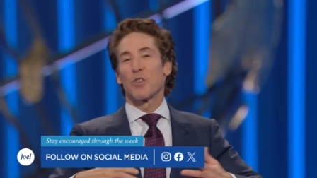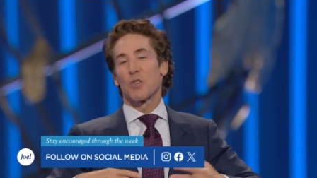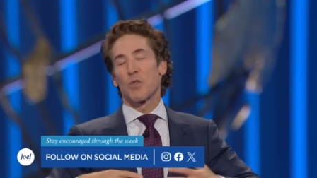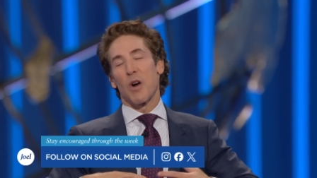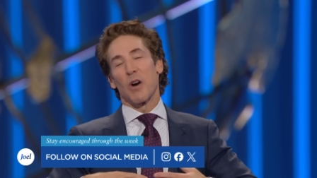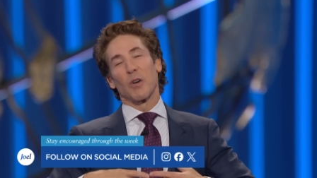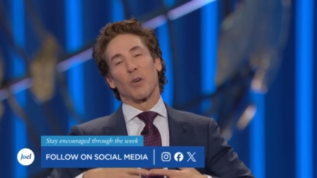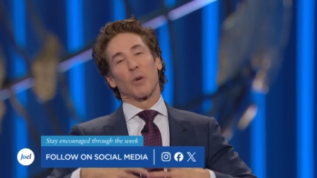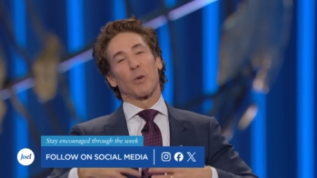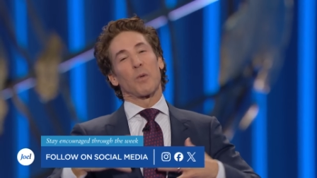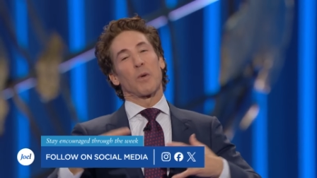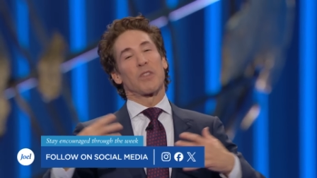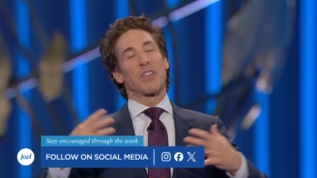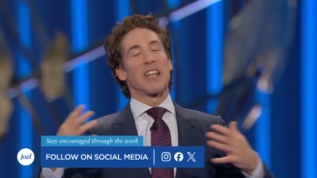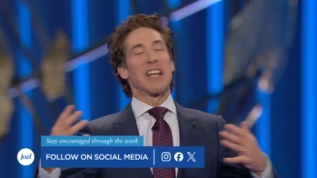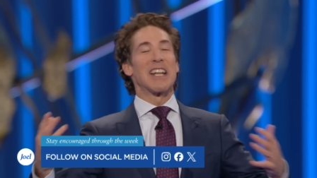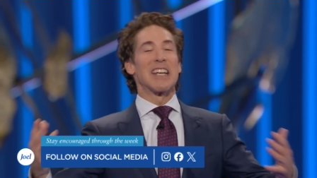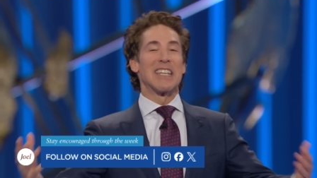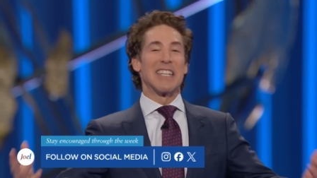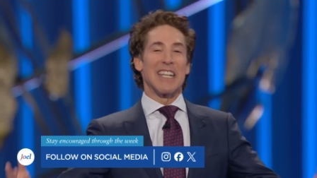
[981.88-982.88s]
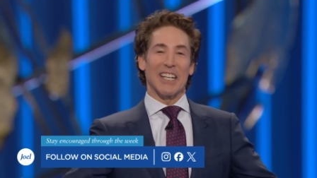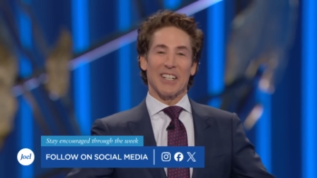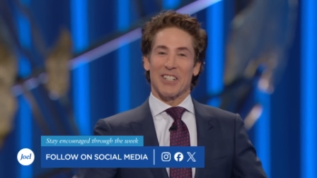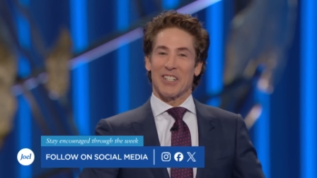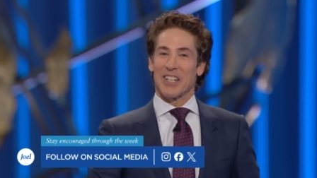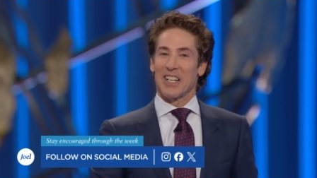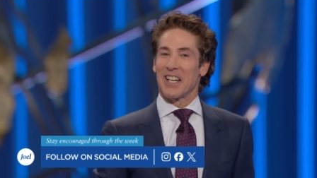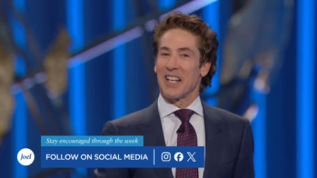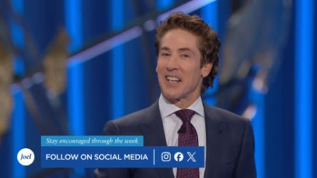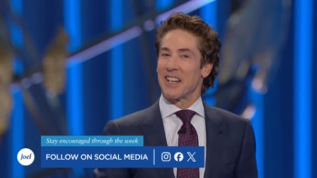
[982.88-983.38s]
struggled with an
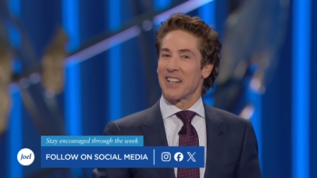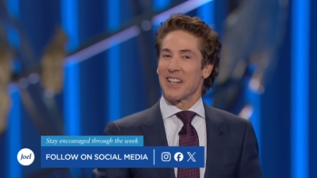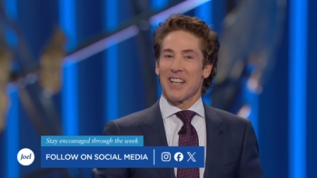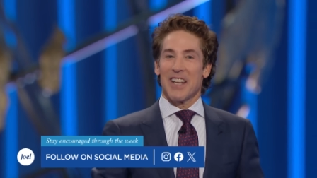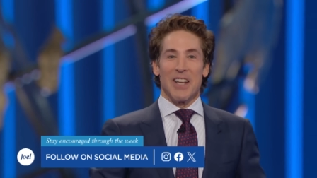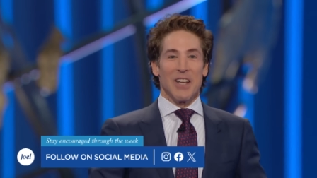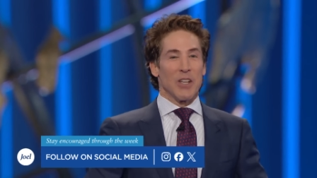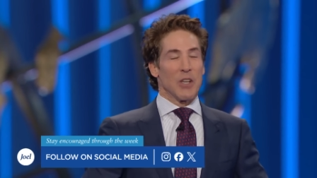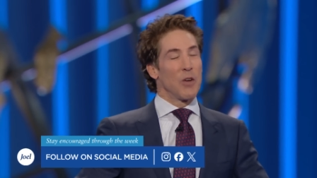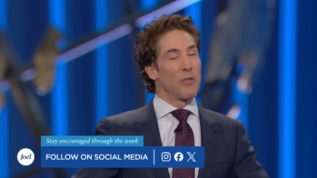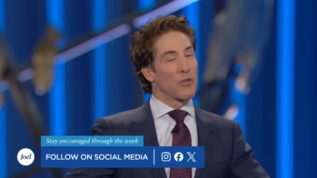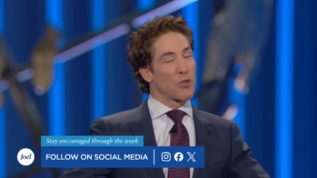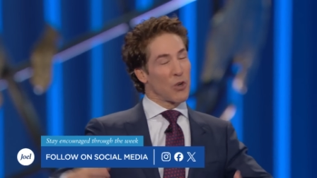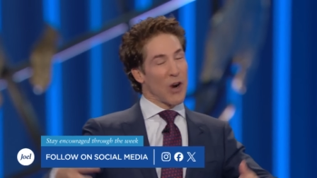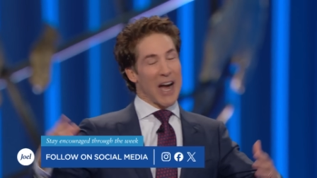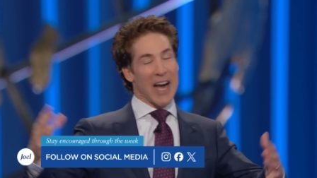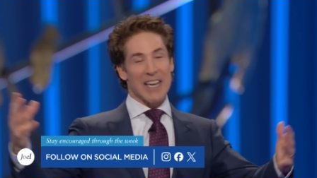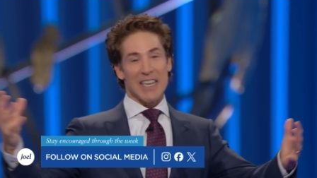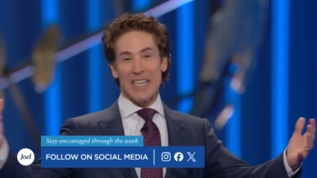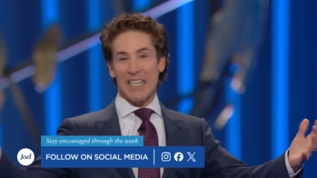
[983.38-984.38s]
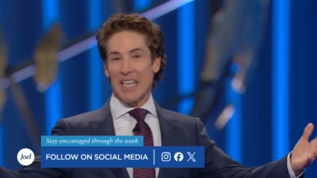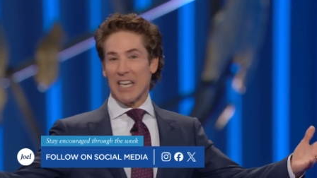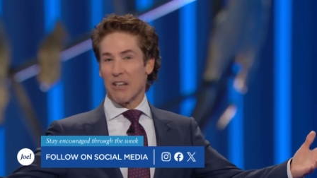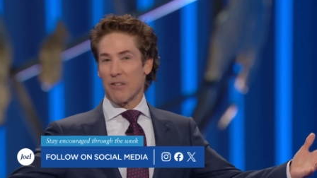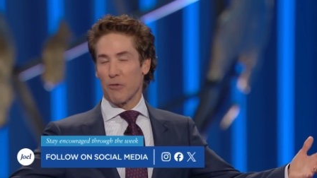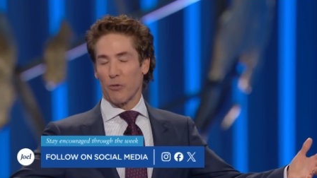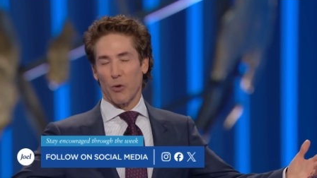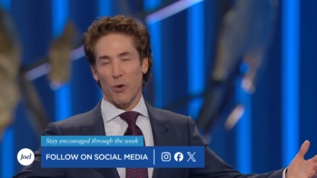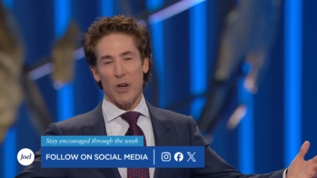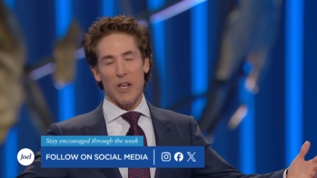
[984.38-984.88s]
addiction and you've tried to
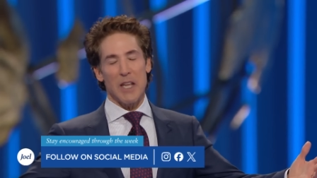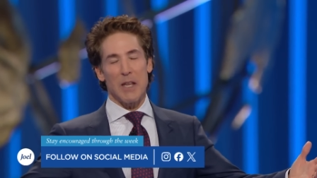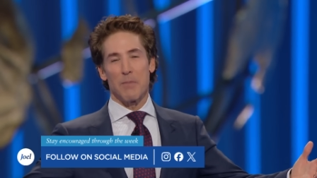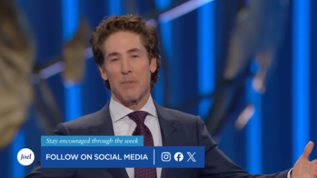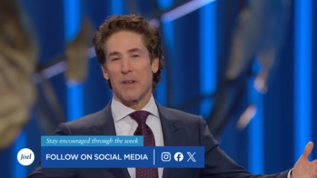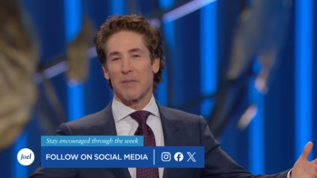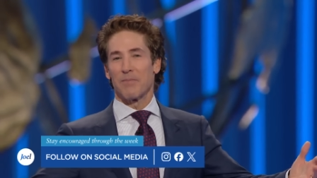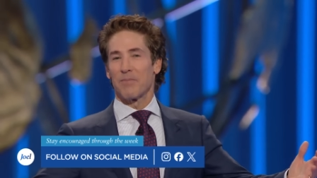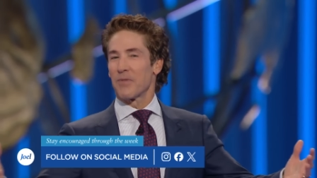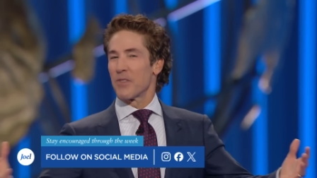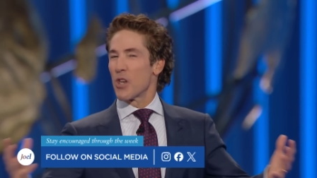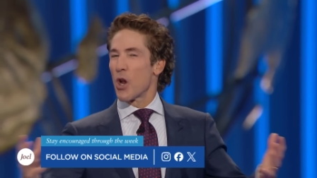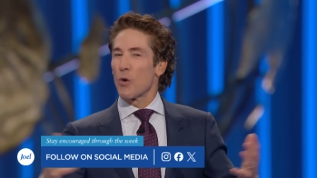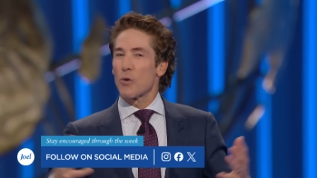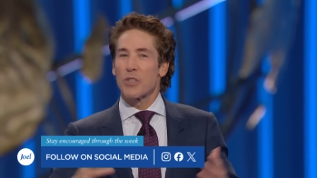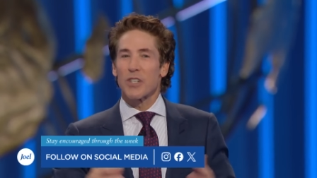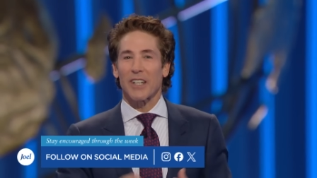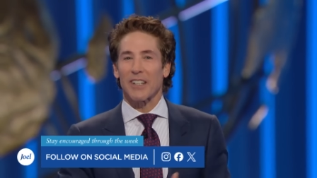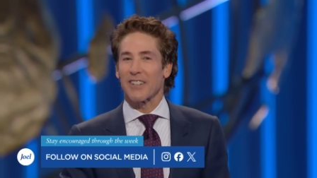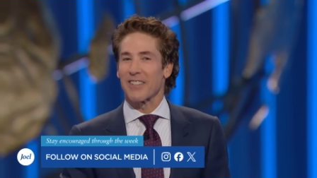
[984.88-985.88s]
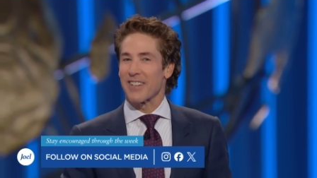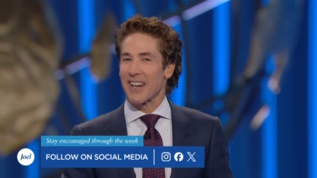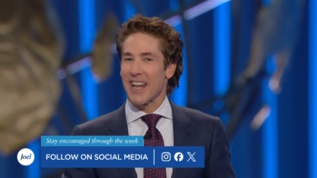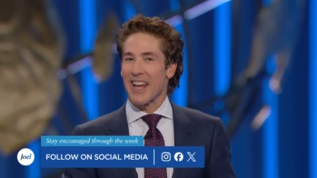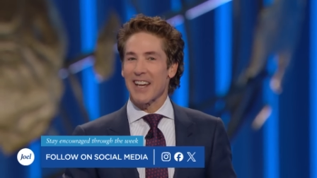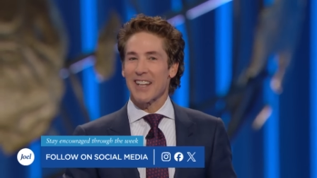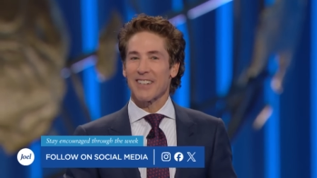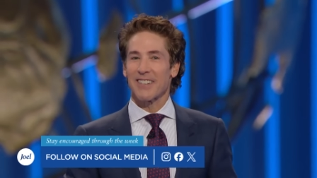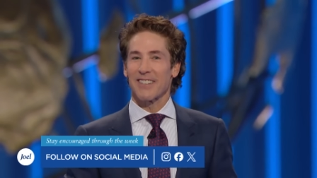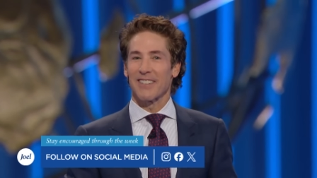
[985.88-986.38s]
get free, but no
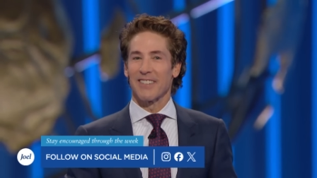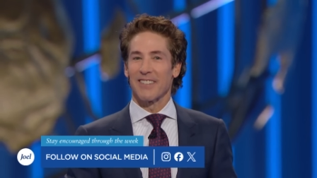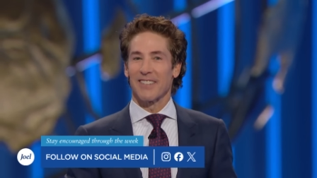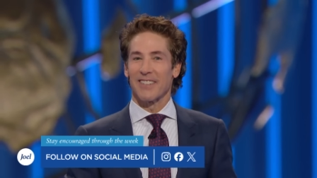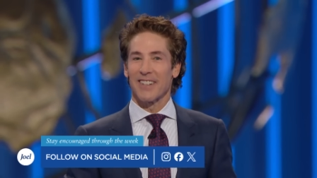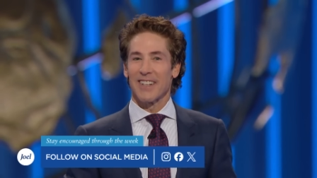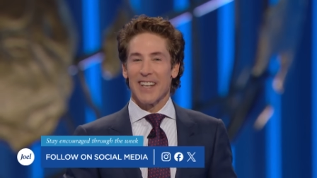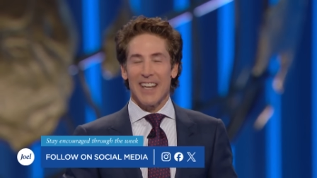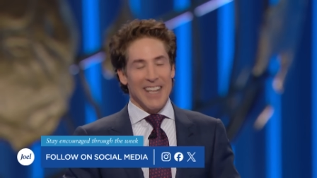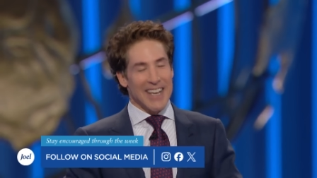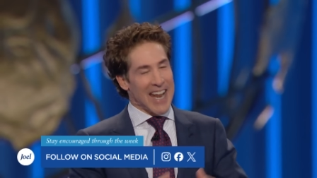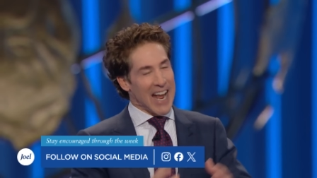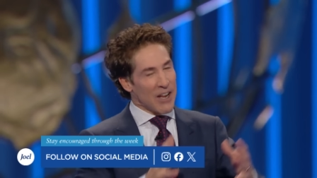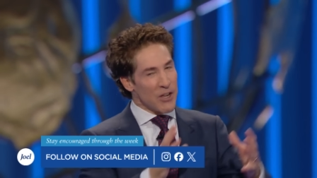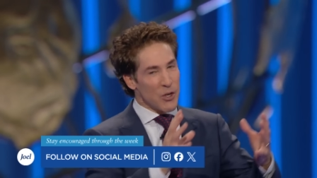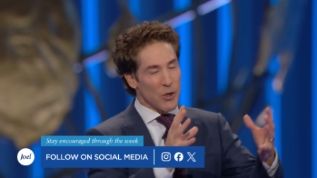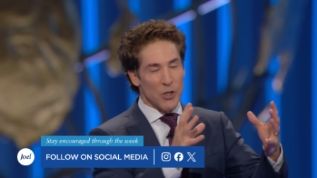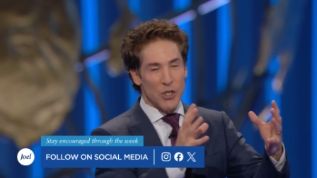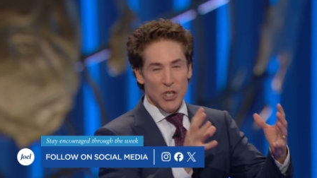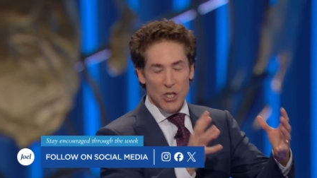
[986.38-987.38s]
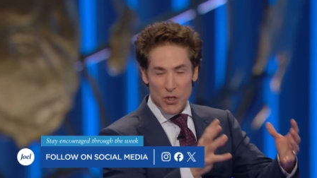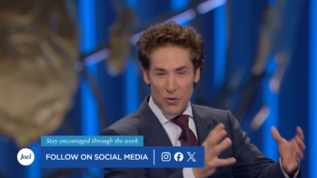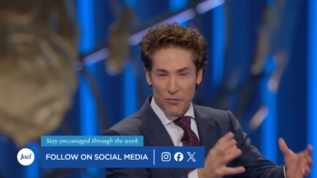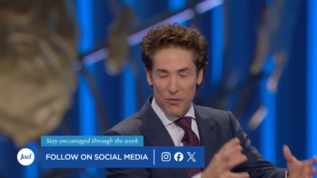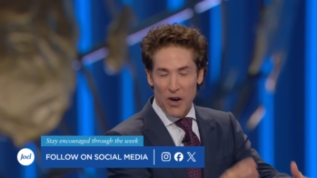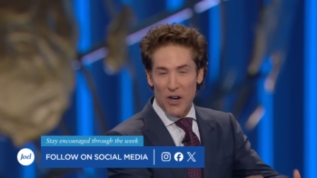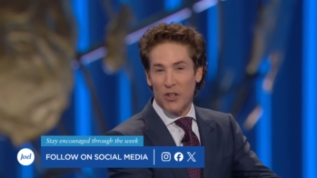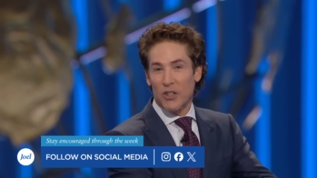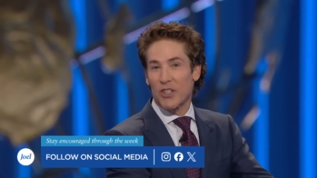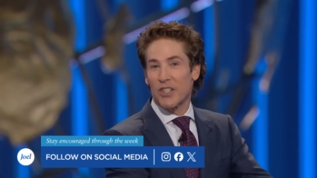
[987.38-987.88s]
success. Now you're just
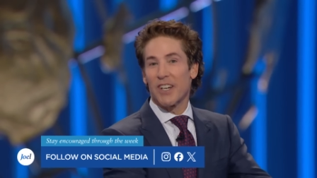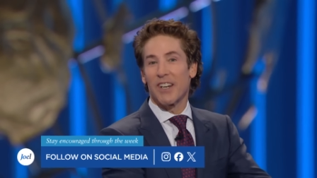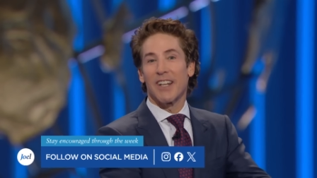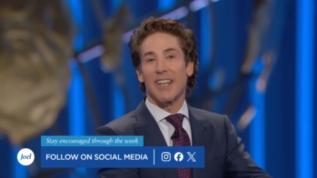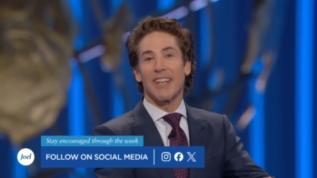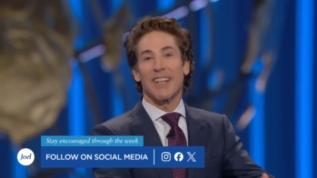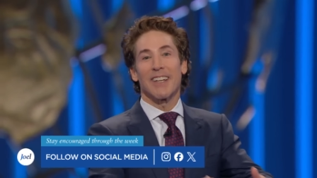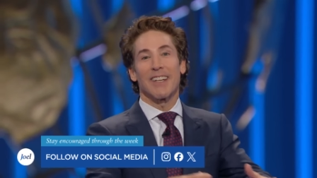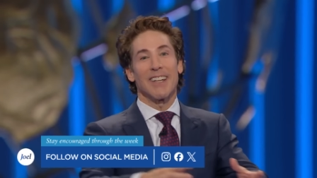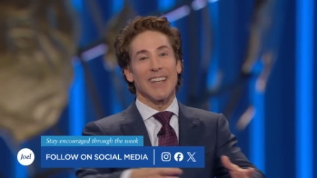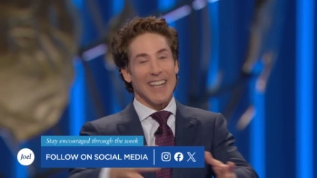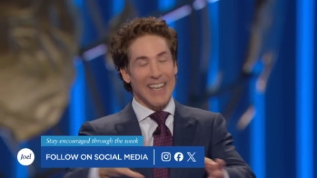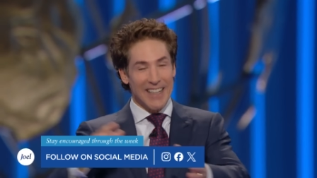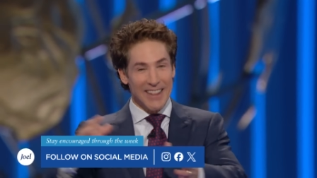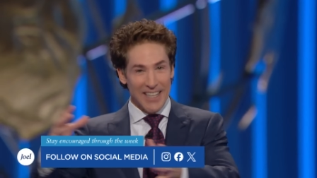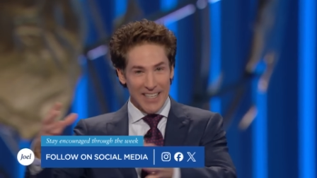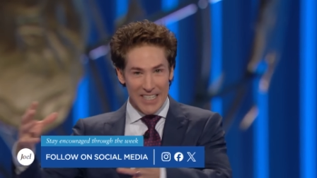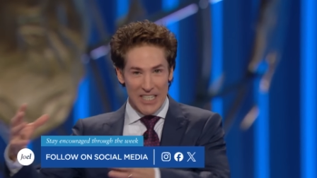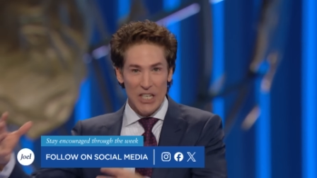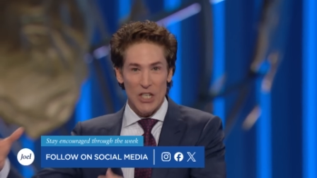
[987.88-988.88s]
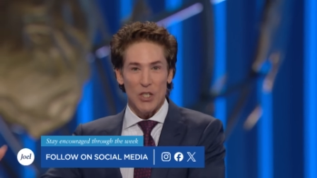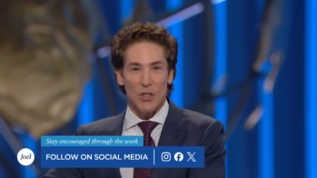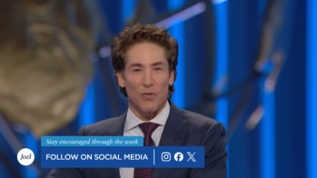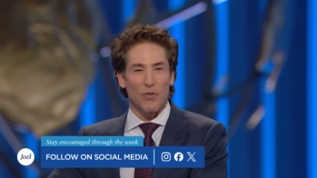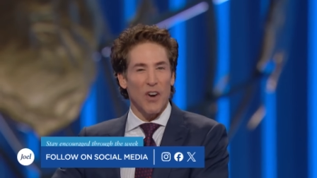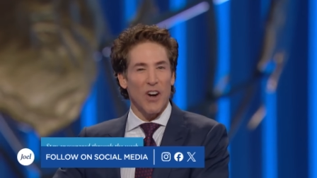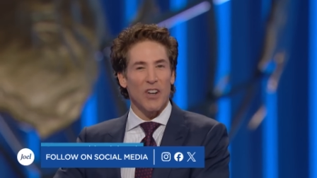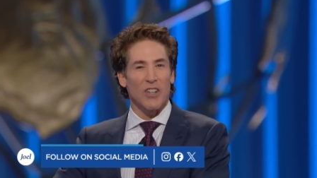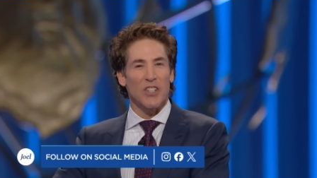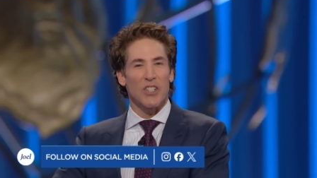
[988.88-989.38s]
functioning in the
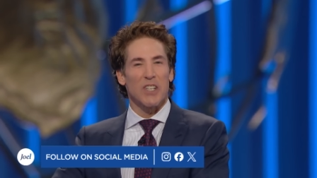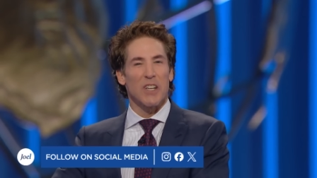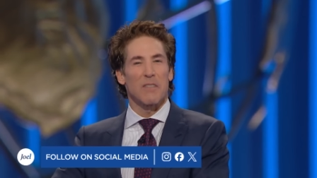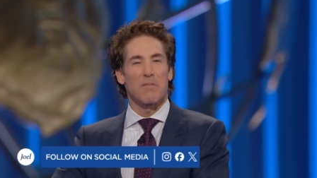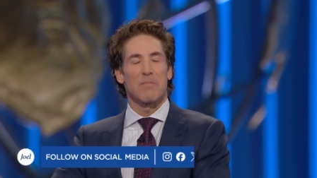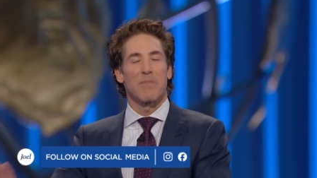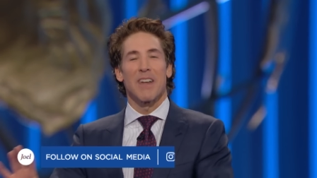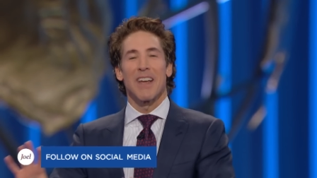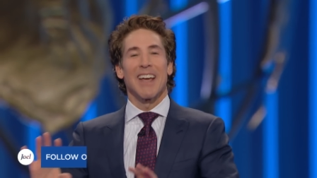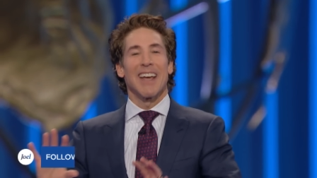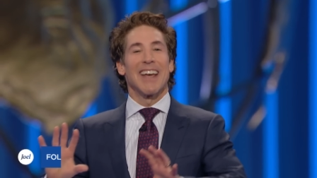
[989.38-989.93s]
dysfunction.